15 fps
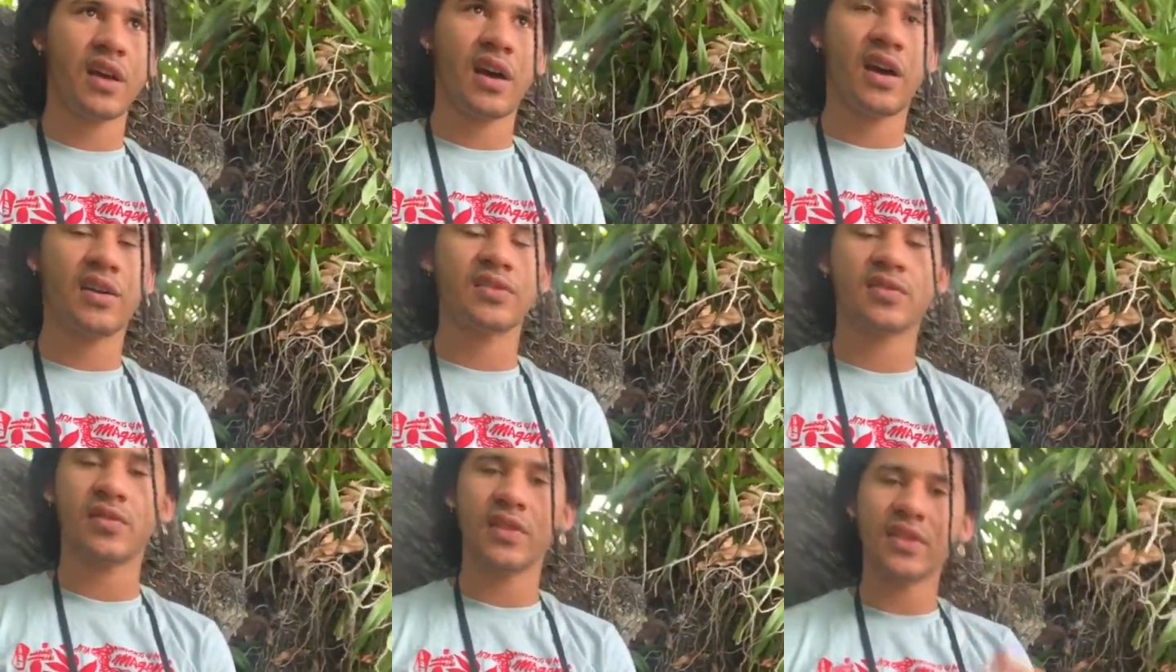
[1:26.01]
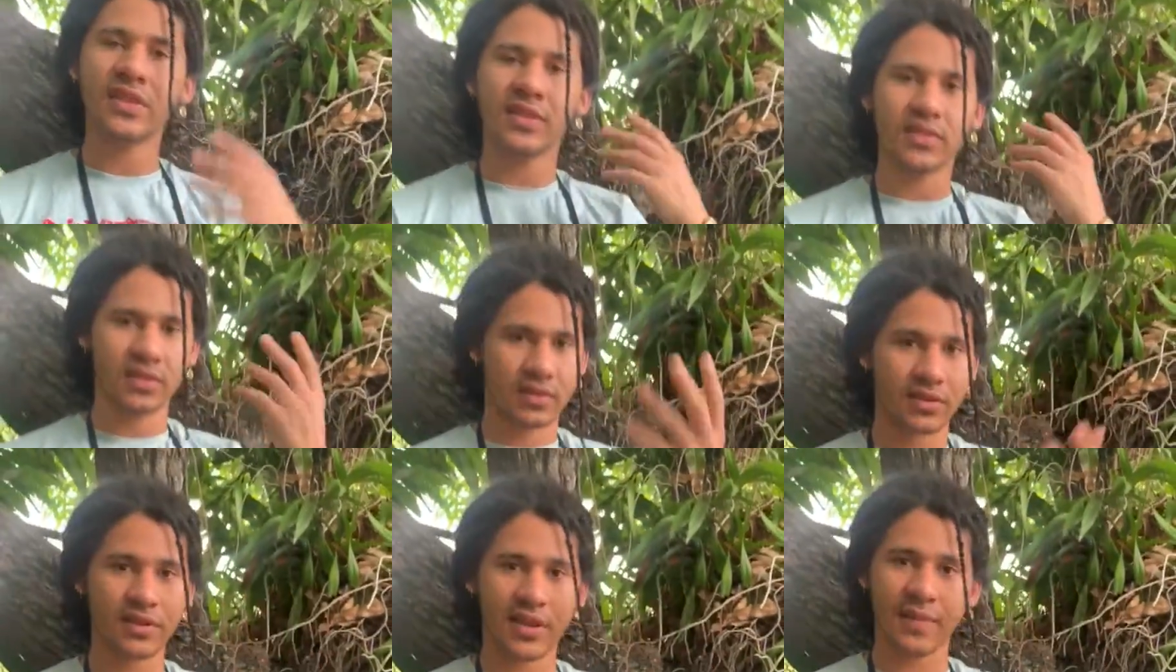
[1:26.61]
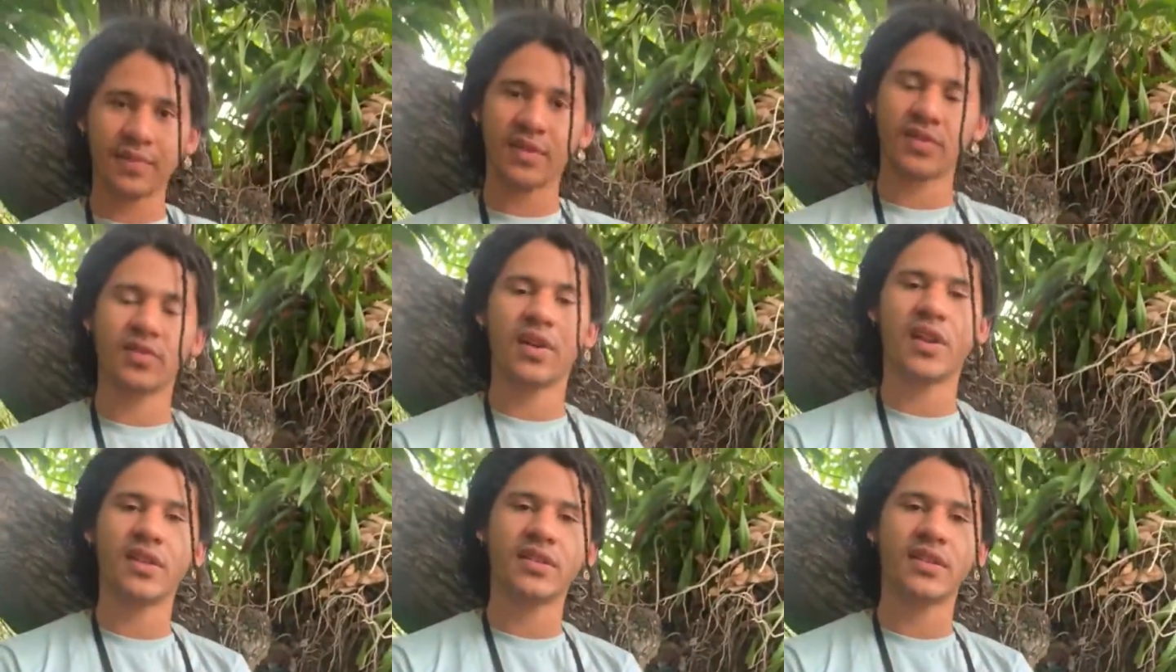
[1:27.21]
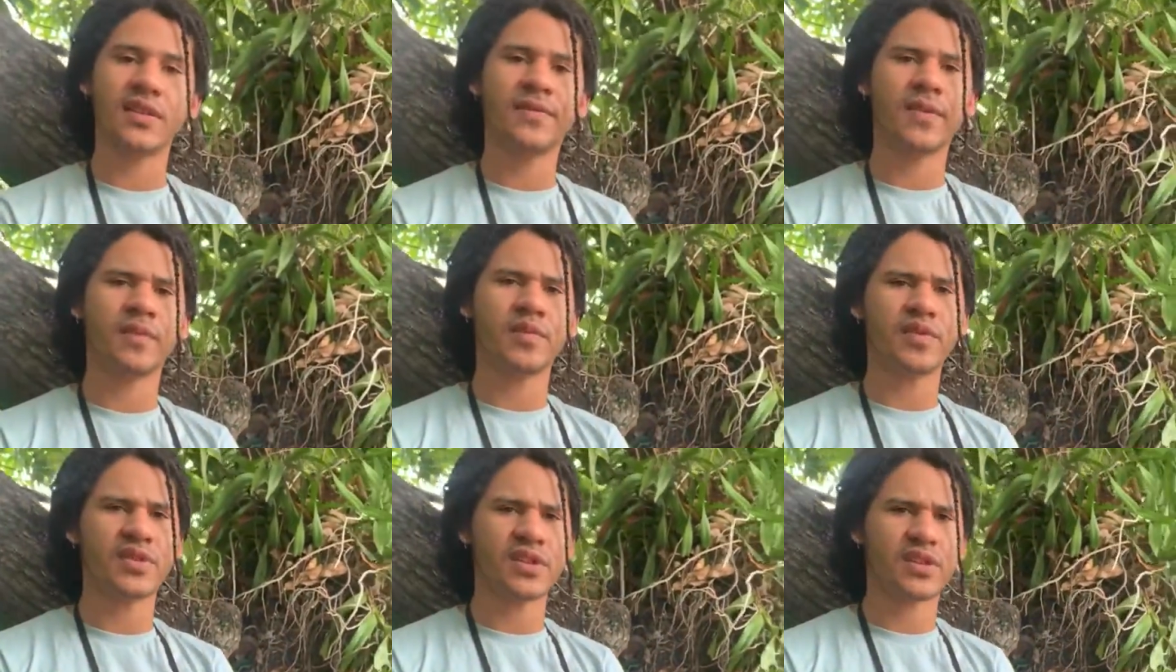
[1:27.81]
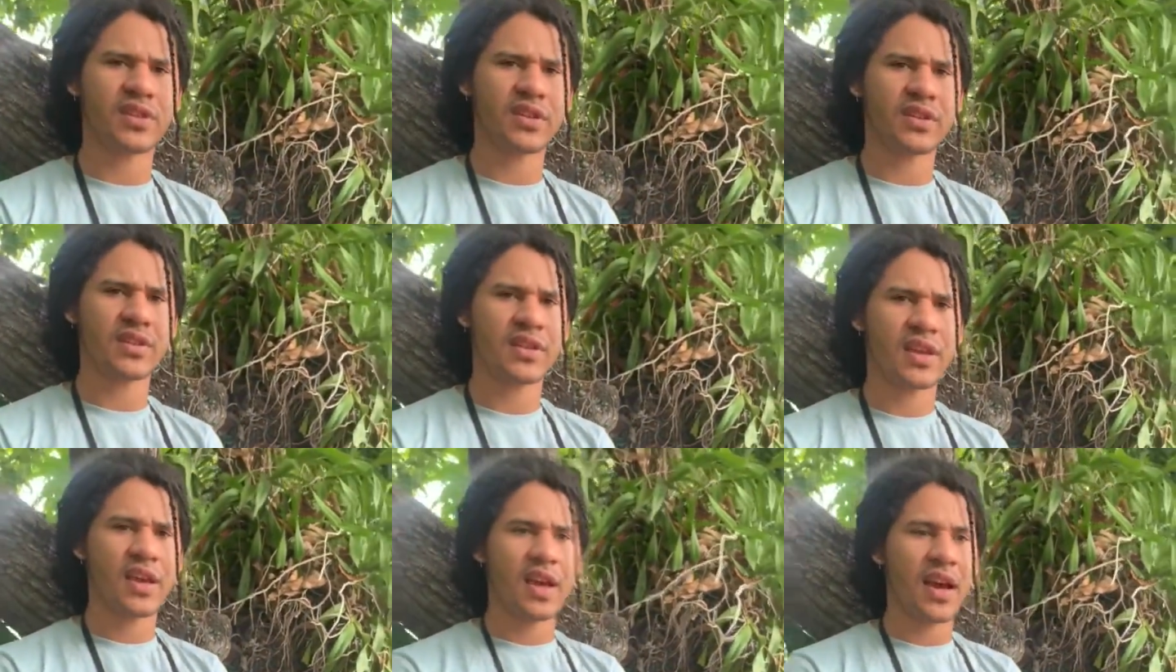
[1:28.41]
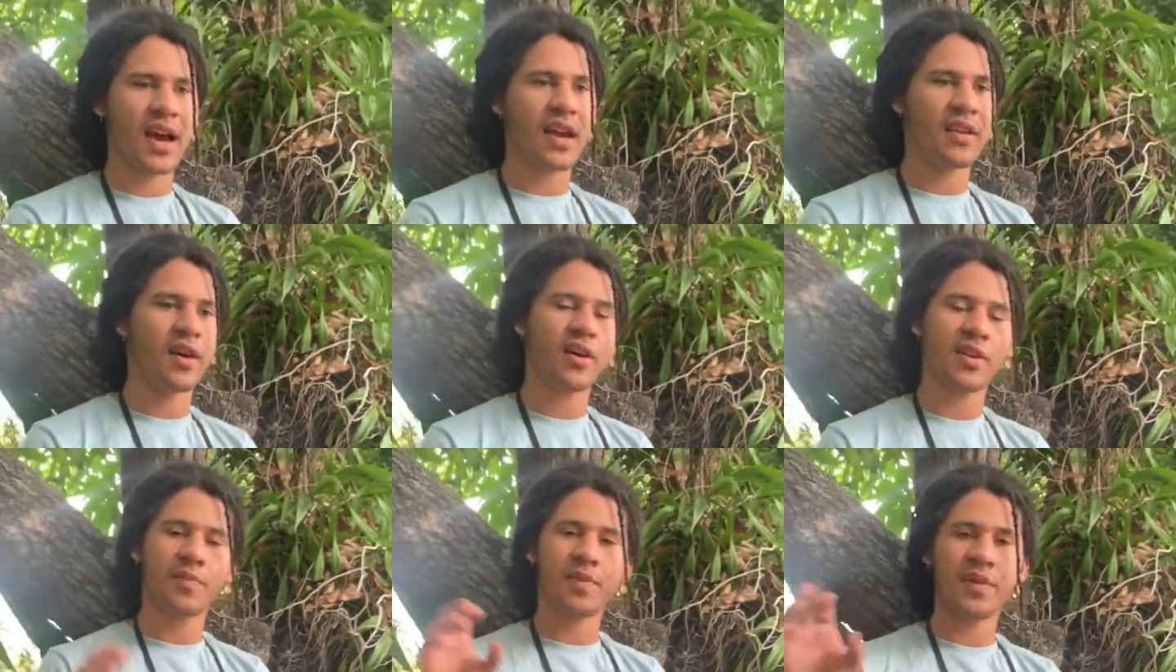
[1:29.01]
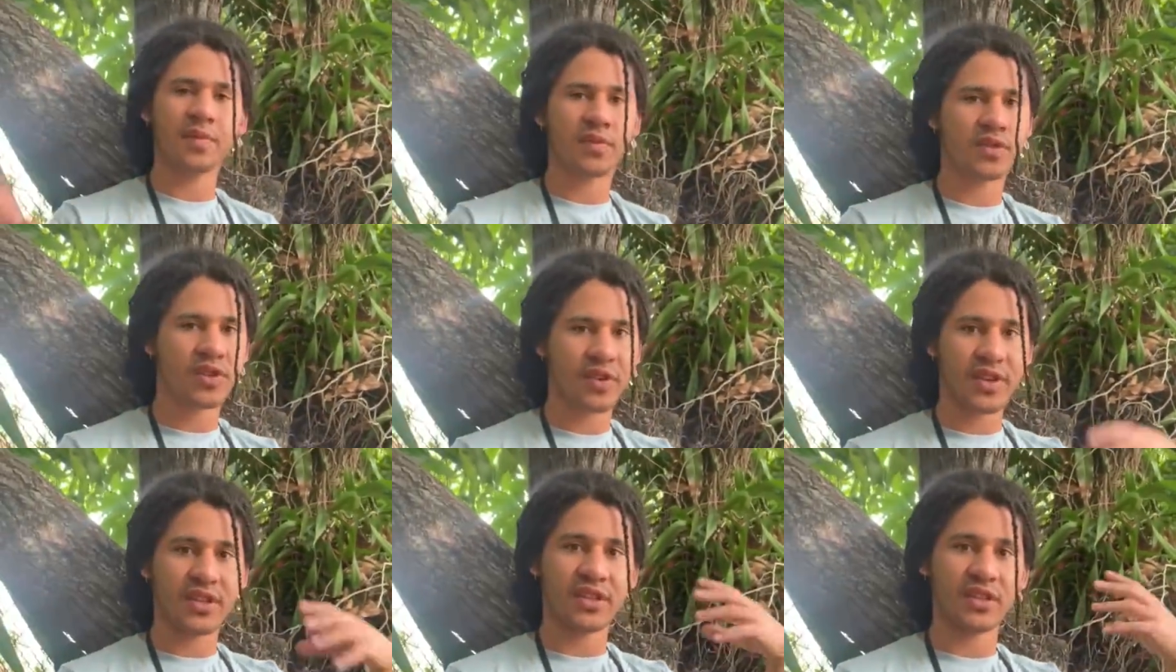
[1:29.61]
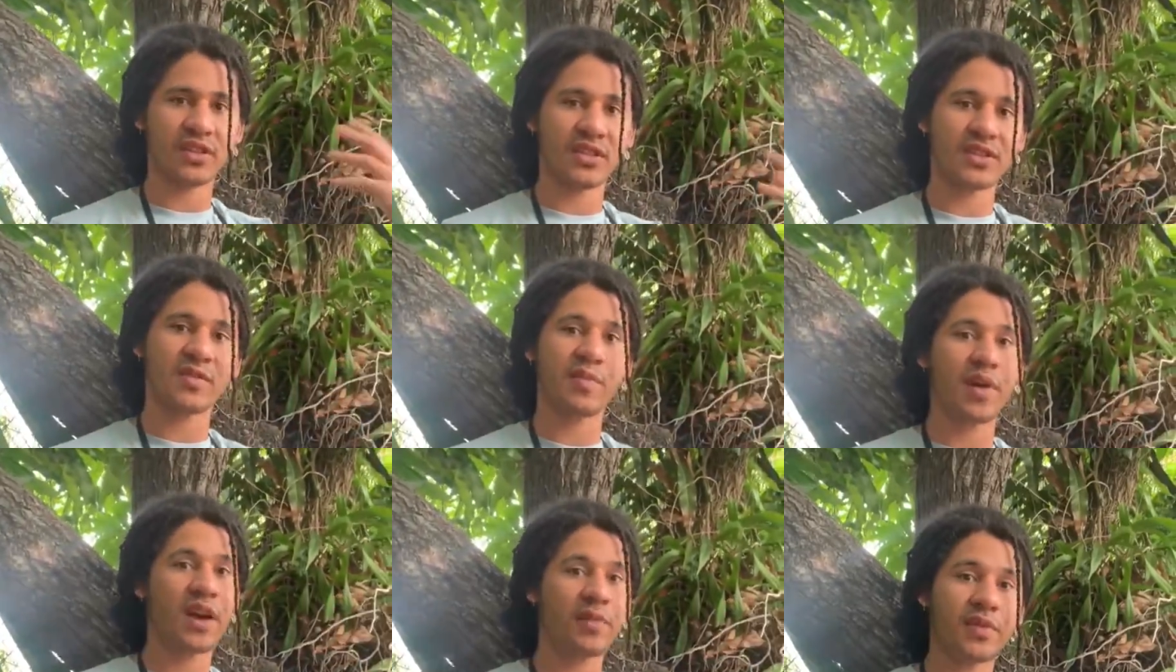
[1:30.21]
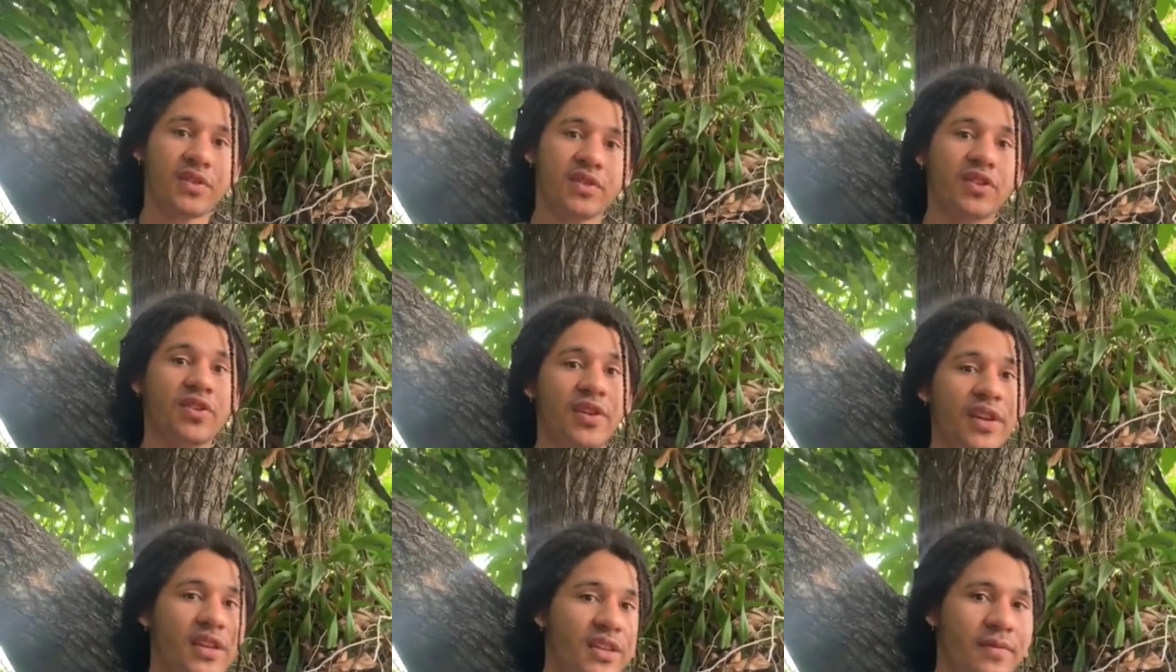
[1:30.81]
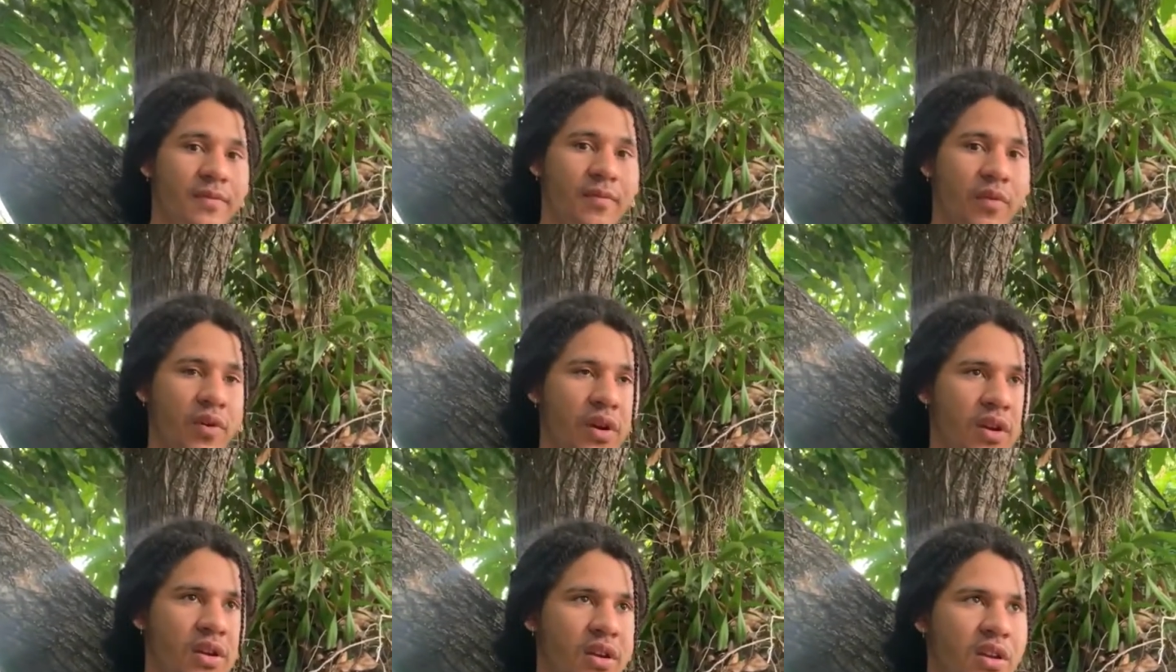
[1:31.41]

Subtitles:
I also listen, same thing, to a lot of different musicians, and other people's creations inspire me to create even more.